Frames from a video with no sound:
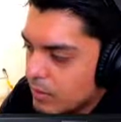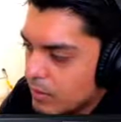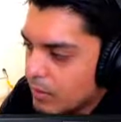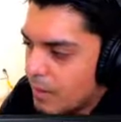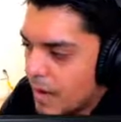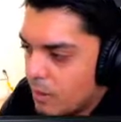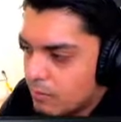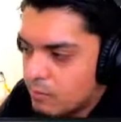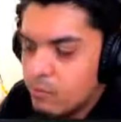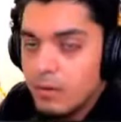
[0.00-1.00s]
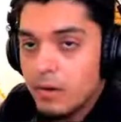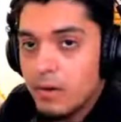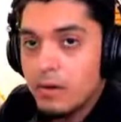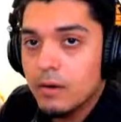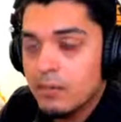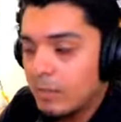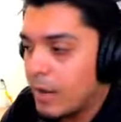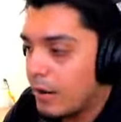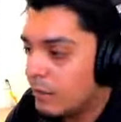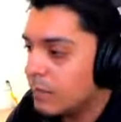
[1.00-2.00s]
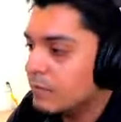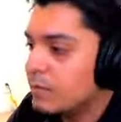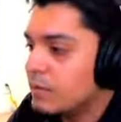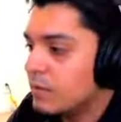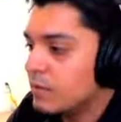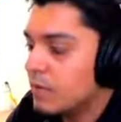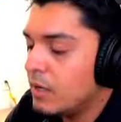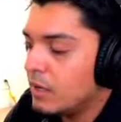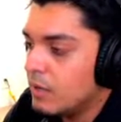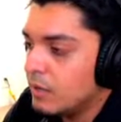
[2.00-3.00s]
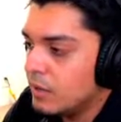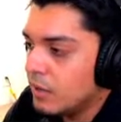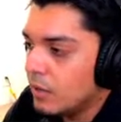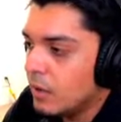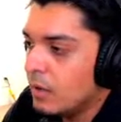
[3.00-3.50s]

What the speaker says: power levels are dependent on the